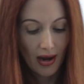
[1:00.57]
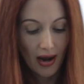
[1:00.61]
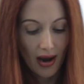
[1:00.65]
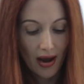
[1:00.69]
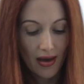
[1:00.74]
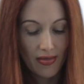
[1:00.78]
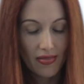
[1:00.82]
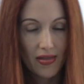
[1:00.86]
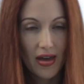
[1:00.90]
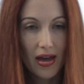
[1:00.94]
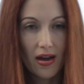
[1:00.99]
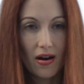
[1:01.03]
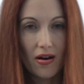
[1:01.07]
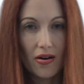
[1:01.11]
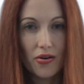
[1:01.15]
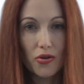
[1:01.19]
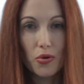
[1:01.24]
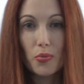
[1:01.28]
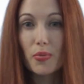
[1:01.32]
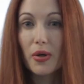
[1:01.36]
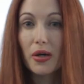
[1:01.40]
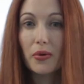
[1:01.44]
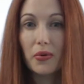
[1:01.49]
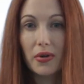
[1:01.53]
and they are
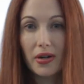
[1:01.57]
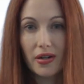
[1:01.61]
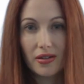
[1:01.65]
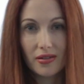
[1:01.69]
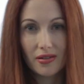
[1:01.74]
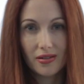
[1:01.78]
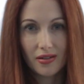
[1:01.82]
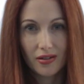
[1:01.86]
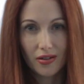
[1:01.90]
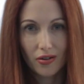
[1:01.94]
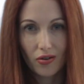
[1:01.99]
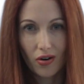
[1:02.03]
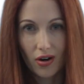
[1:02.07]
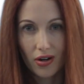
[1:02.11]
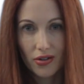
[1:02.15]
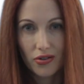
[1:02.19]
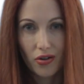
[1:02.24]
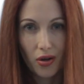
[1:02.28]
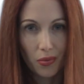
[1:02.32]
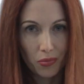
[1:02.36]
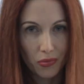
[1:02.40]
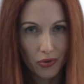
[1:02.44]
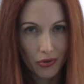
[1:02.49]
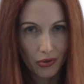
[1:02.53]
ubiquitous across
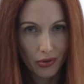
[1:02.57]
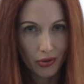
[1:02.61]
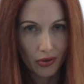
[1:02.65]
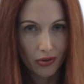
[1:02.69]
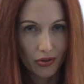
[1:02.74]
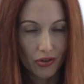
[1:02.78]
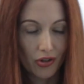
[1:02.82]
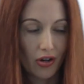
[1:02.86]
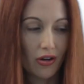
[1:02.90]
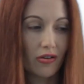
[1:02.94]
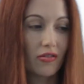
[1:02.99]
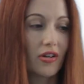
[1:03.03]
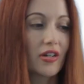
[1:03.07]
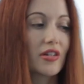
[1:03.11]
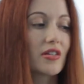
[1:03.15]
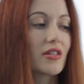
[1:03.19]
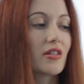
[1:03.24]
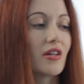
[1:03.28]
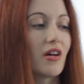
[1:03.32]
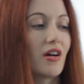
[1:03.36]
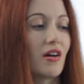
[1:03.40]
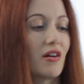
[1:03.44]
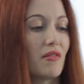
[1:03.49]
all musical genres.